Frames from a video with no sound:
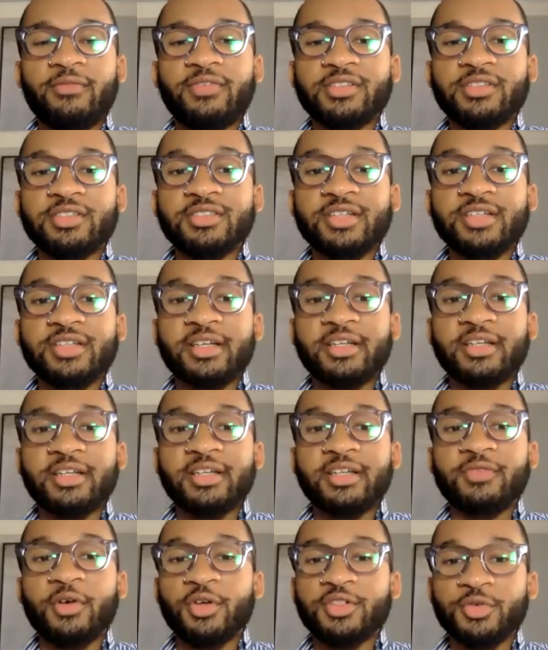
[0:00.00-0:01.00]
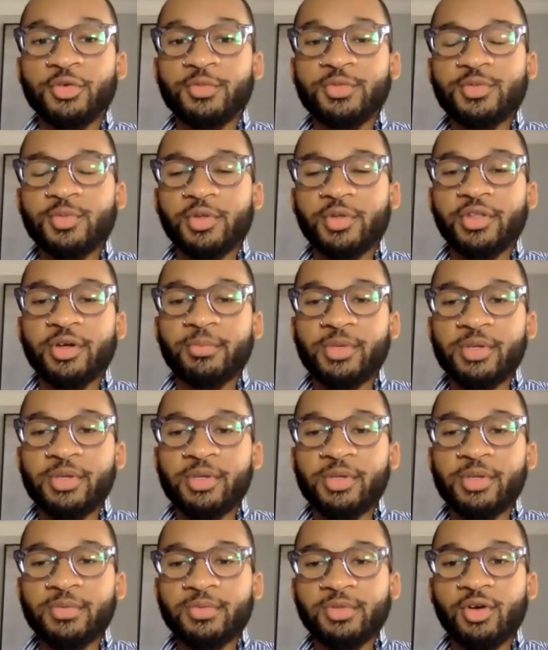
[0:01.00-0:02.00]
facilitating focus groups with young
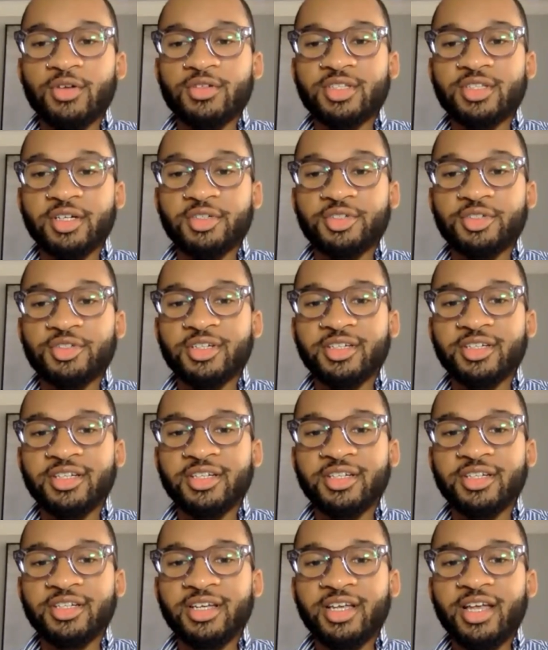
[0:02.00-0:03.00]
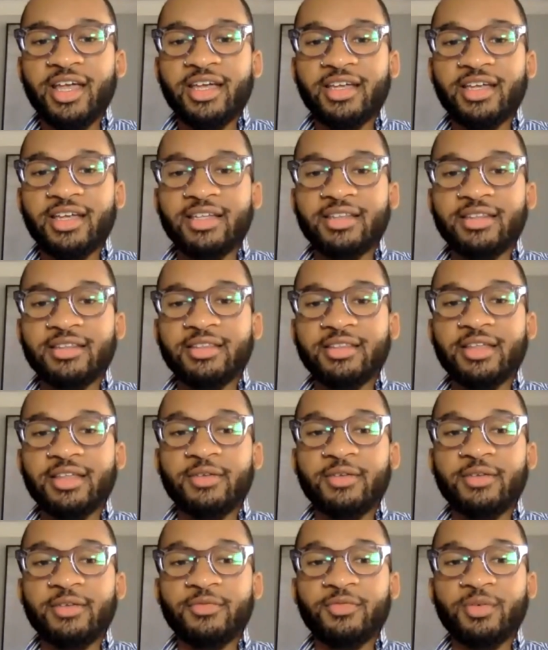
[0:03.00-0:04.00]
people across the country and the
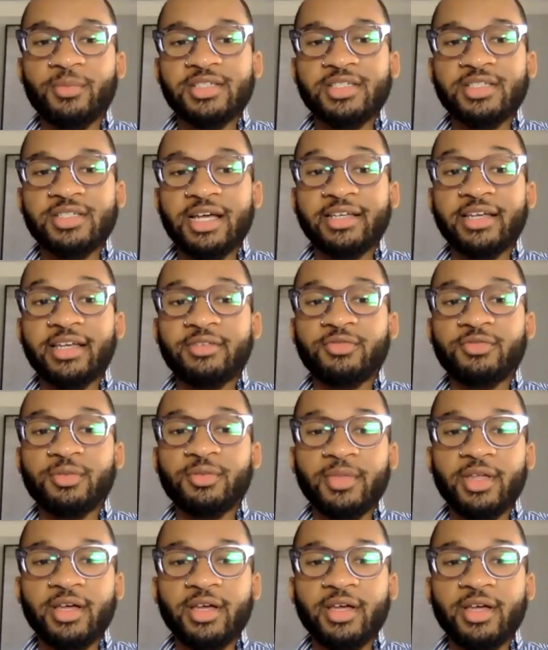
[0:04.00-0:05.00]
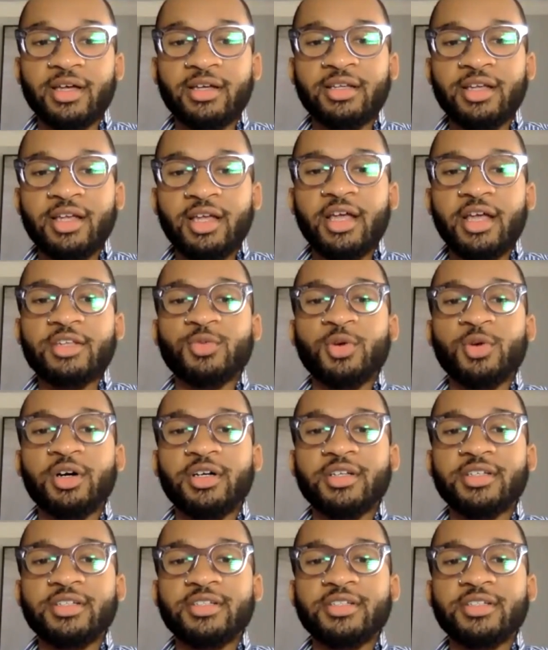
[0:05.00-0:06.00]
information I gained from that, as
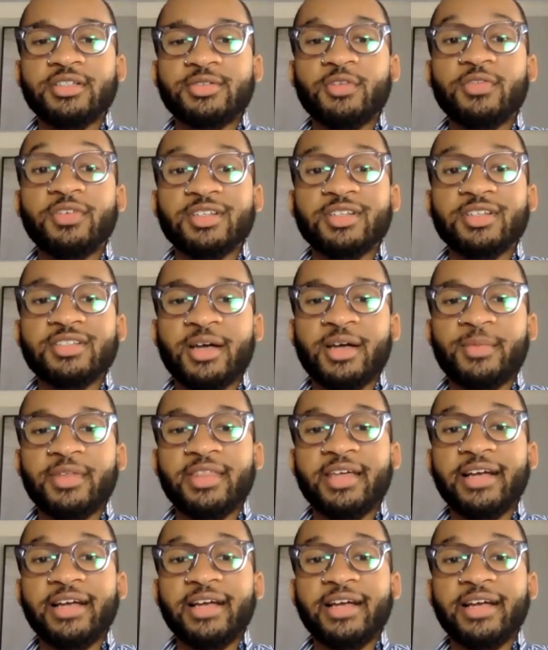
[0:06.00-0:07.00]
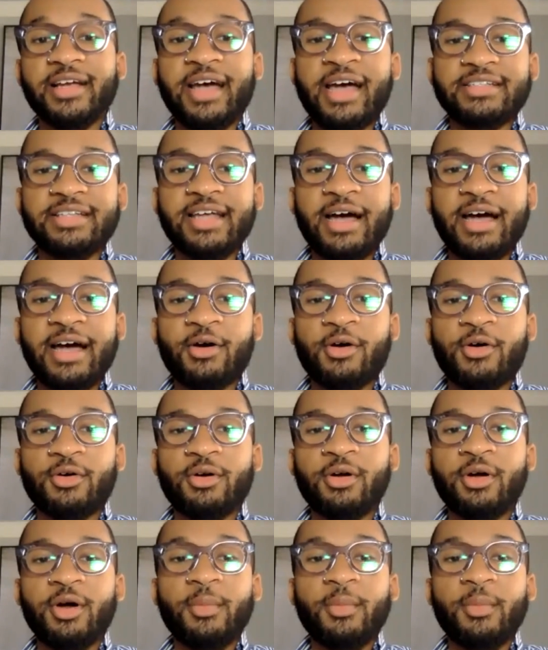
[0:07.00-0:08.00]
well as sort of an assignment that guided
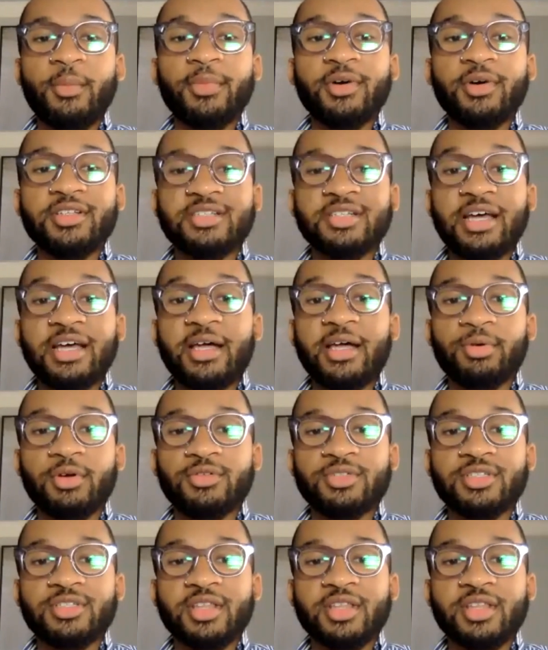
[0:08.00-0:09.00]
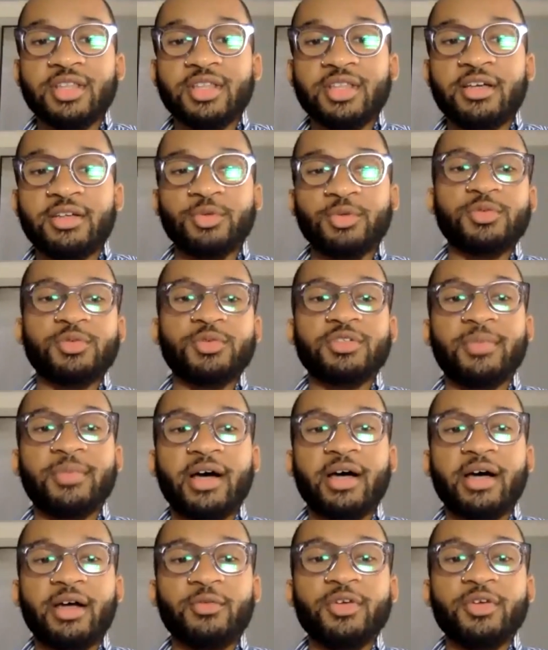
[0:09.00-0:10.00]
how Melissa and I approached that, which was
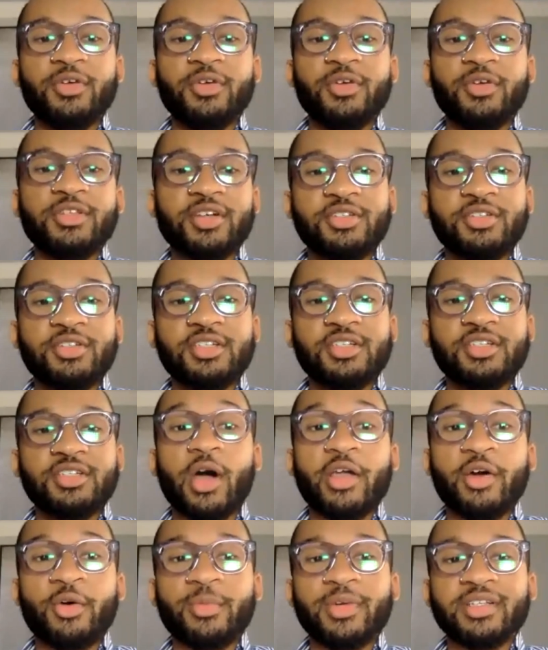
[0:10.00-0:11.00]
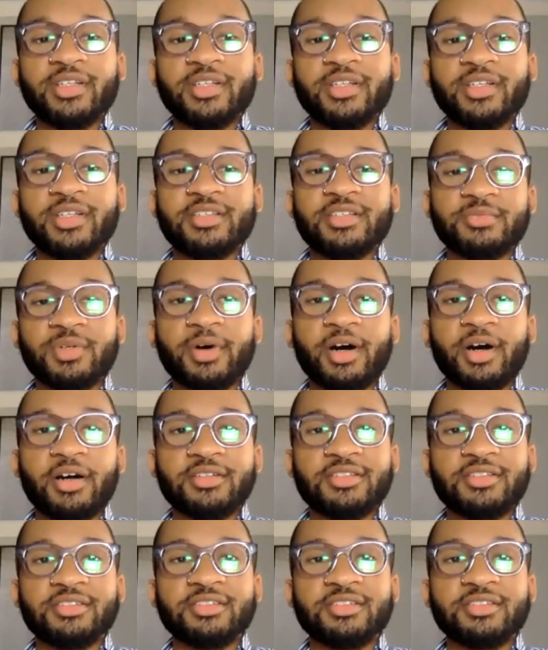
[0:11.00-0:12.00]
my research into Wyoming's discipline
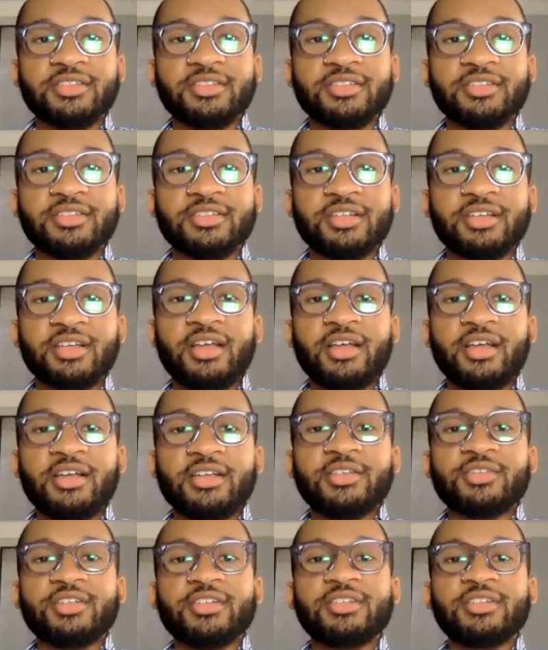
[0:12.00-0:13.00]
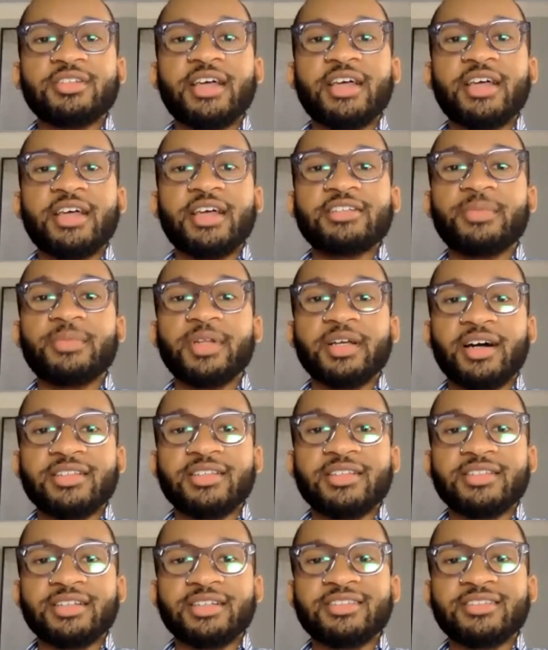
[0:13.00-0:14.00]
policies. So just as a bit of
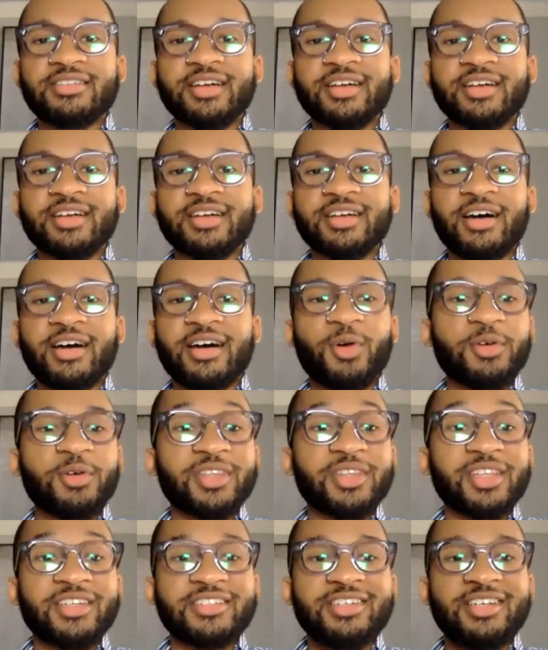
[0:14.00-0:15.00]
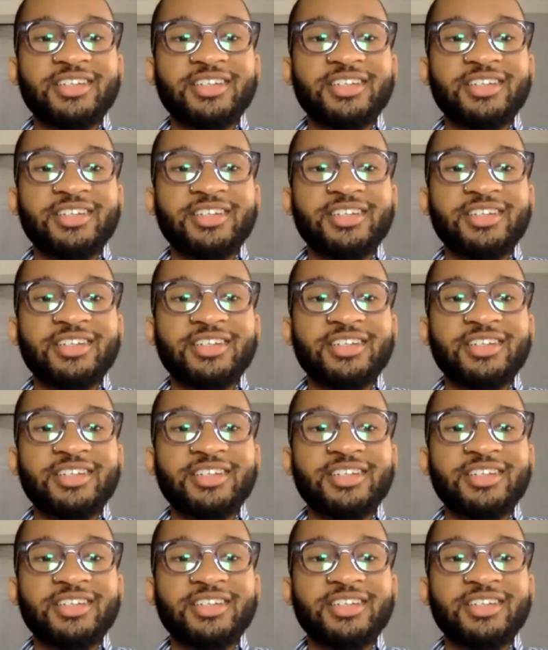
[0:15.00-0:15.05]
context, I've been working with